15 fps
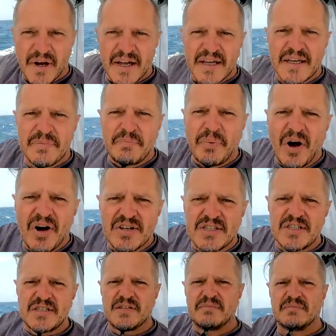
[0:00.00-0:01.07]
to make it
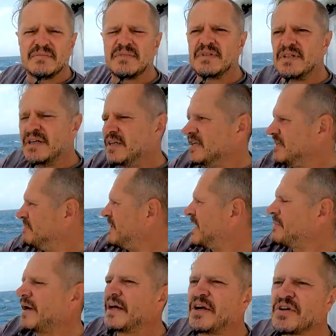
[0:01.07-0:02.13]
past
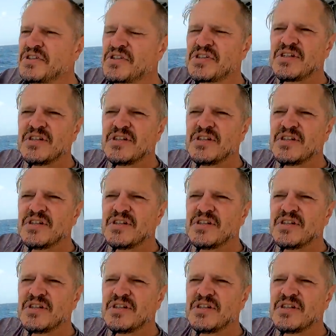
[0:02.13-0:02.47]
Barbados.